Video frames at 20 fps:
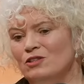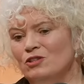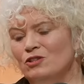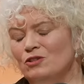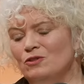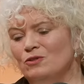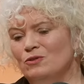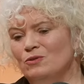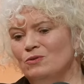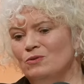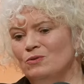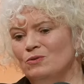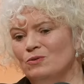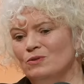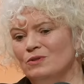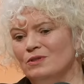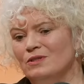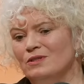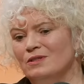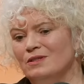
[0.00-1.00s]

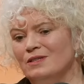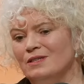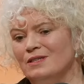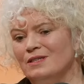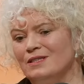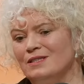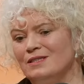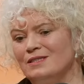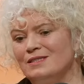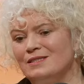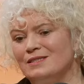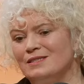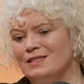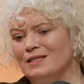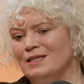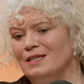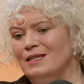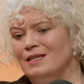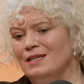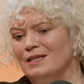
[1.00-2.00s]
you
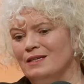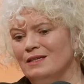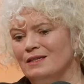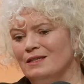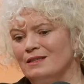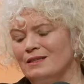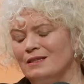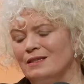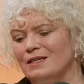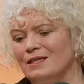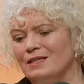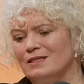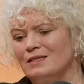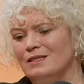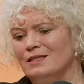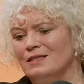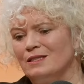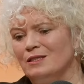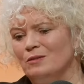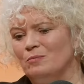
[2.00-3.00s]
see
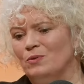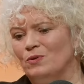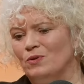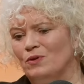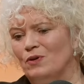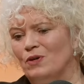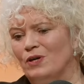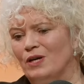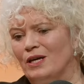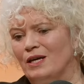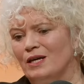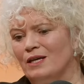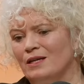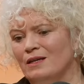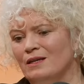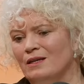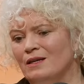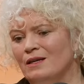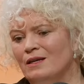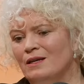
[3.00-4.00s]
this little boy,
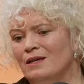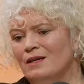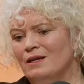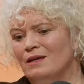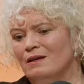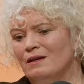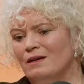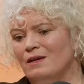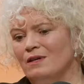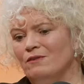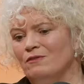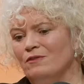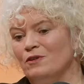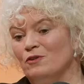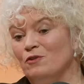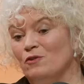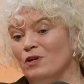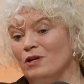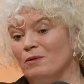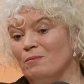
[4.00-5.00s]
even
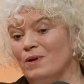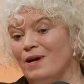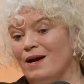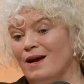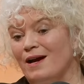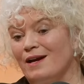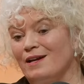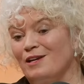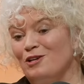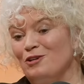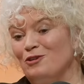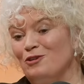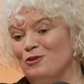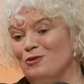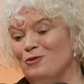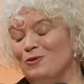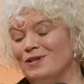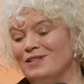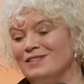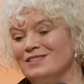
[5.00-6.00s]
going back,
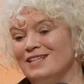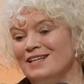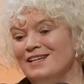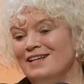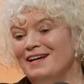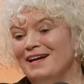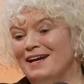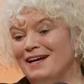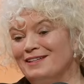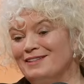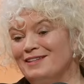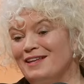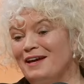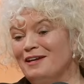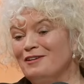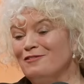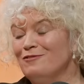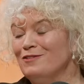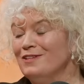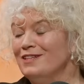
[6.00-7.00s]
and
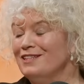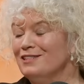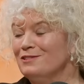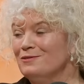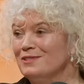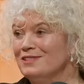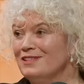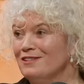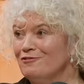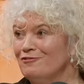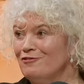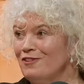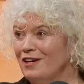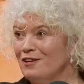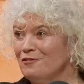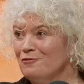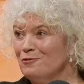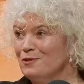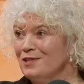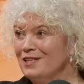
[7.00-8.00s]
thankfully it was at
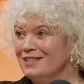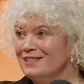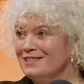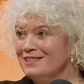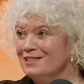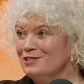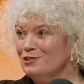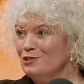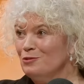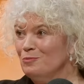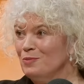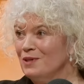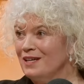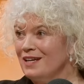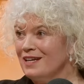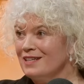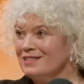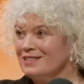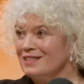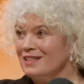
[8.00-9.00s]
5 weeks that you
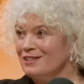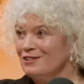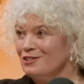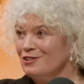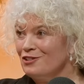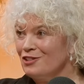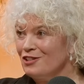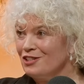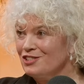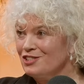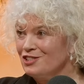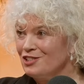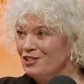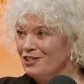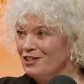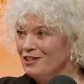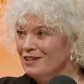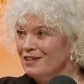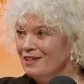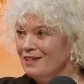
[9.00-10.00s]
began to get the
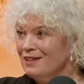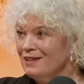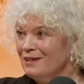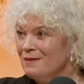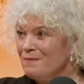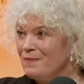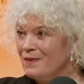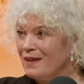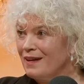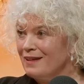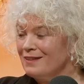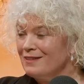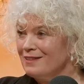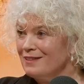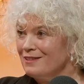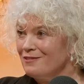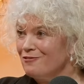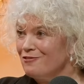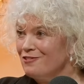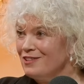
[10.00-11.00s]
nurture and
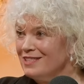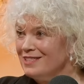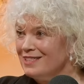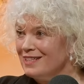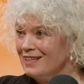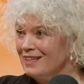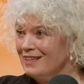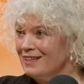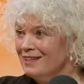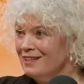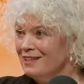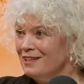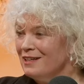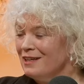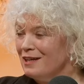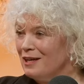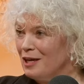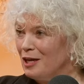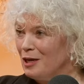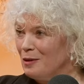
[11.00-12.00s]
the feeding
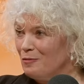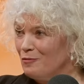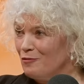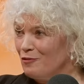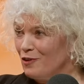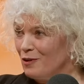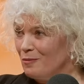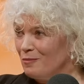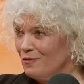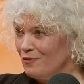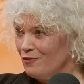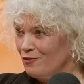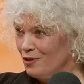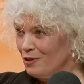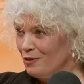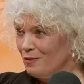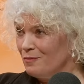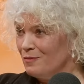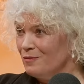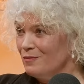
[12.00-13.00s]

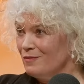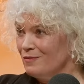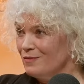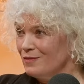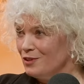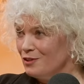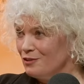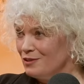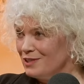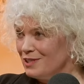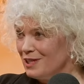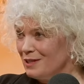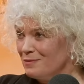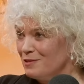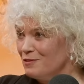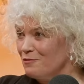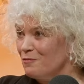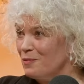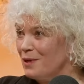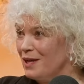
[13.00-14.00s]
from your
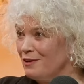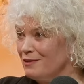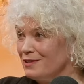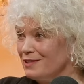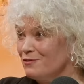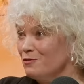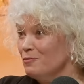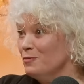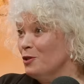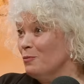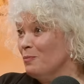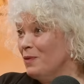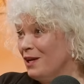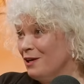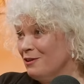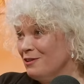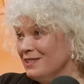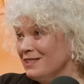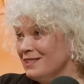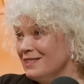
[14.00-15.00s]
adoptive parents, from your
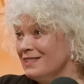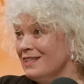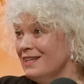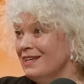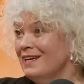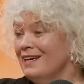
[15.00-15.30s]
parents,